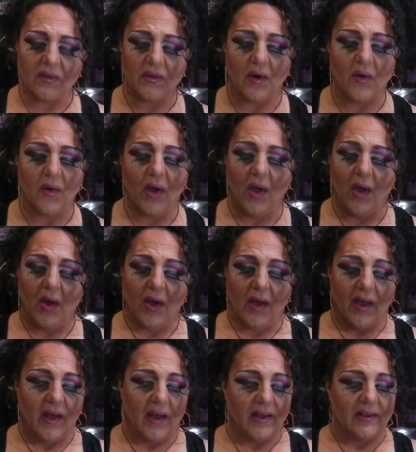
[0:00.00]
So
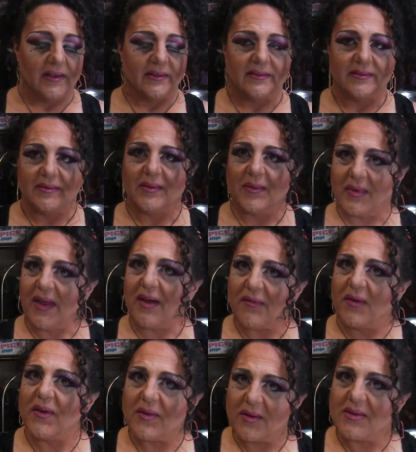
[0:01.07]

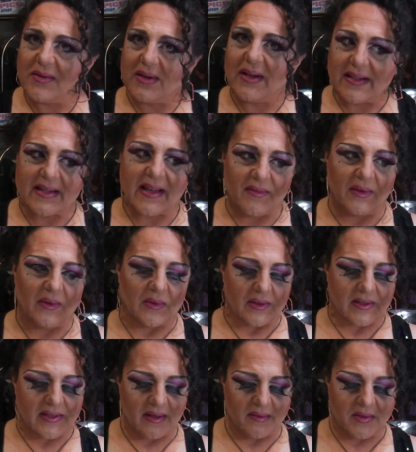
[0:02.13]
without further ado, let's have a
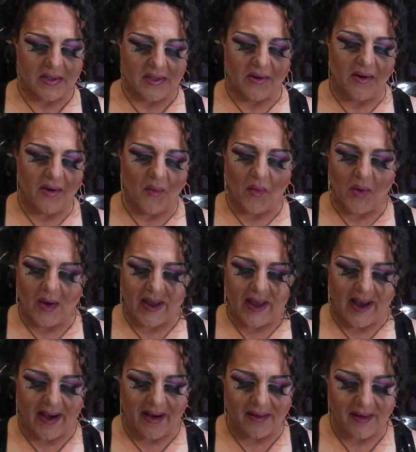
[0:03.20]
look. So I'm just trying to
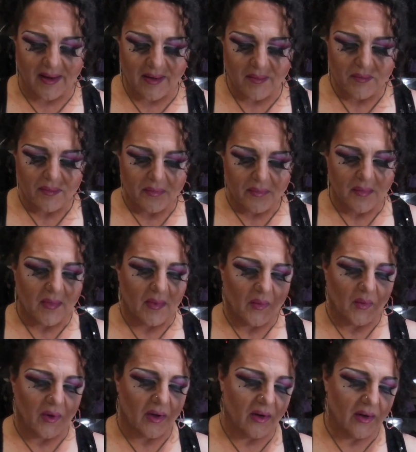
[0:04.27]
work out
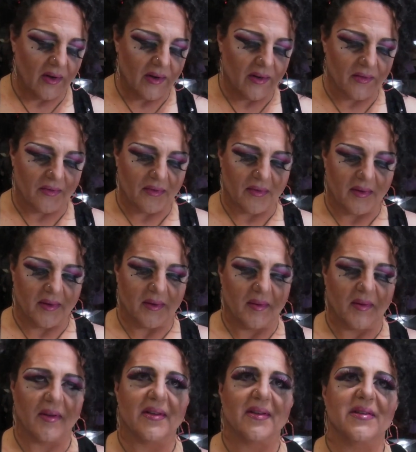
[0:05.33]
what kind
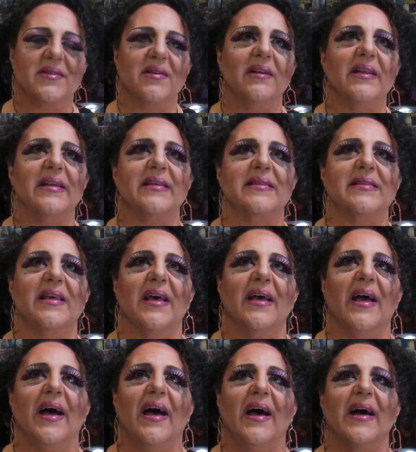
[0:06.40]
of doll it is.
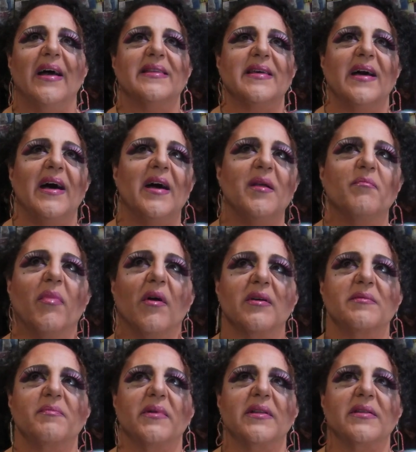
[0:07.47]
It's a hard
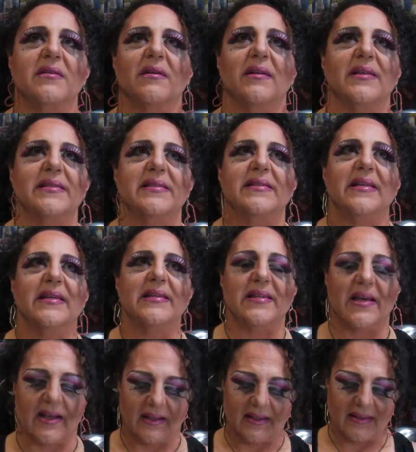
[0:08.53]
box, but it's got a
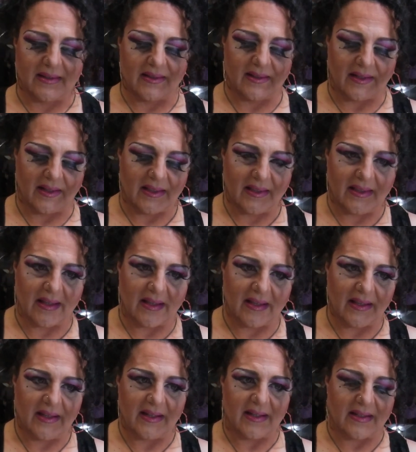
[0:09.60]
cylinder, I think.